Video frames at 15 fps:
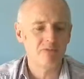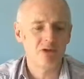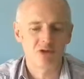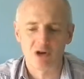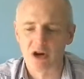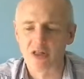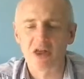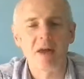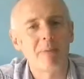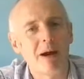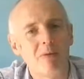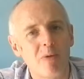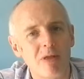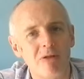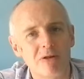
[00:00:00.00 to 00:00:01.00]
just trying to think
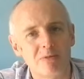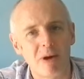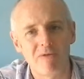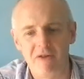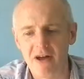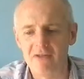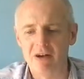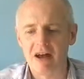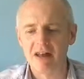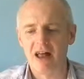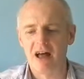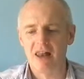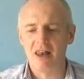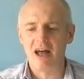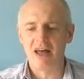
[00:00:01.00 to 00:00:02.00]
about whether it's my favourite.
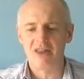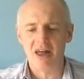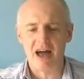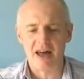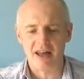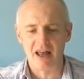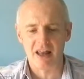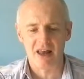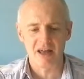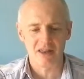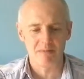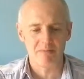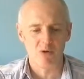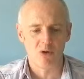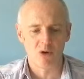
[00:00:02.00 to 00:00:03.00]
I like that, and I like
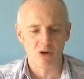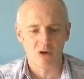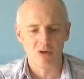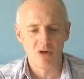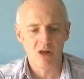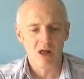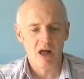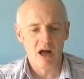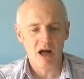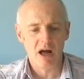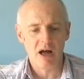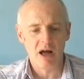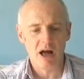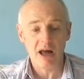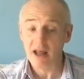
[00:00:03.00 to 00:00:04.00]
the Morgon.
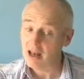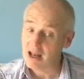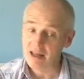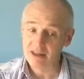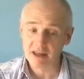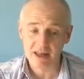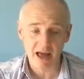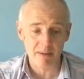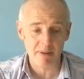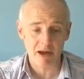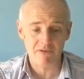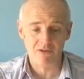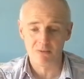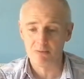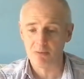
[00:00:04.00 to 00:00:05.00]
I like the
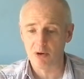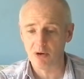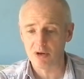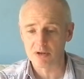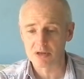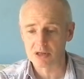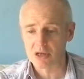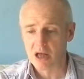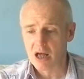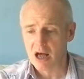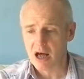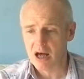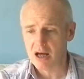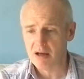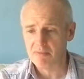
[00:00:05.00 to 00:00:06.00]
Gamay from Pullus.
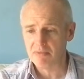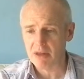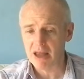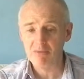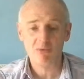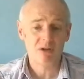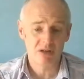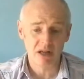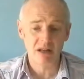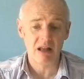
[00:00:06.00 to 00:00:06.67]
It